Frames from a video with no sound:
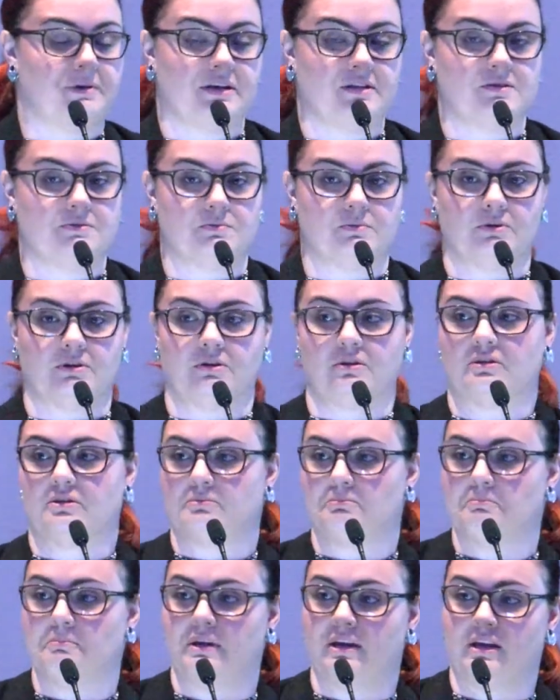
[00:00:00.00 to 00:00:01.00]
beds
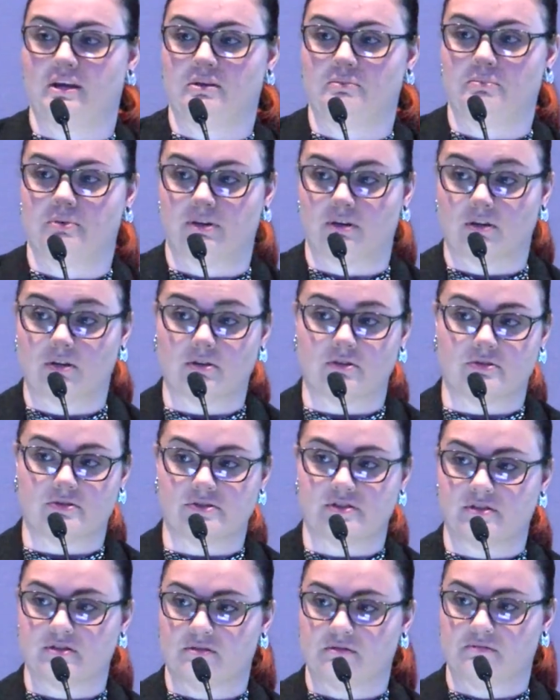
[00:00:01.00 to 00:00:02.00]
were made but
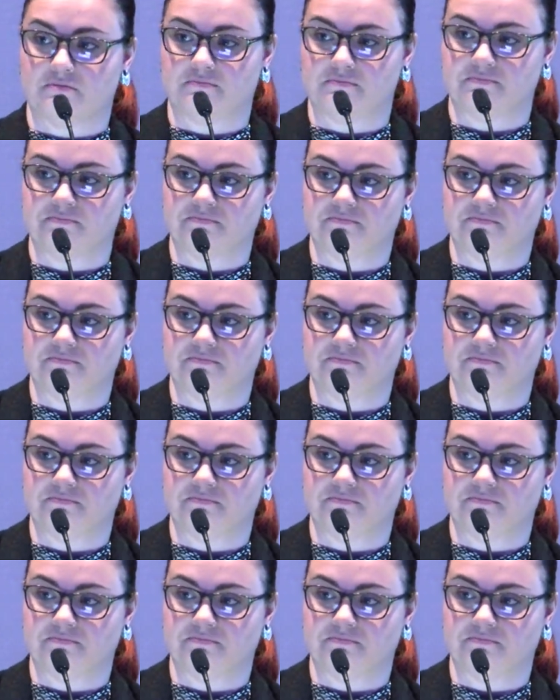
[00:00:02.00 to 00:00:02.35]
hers.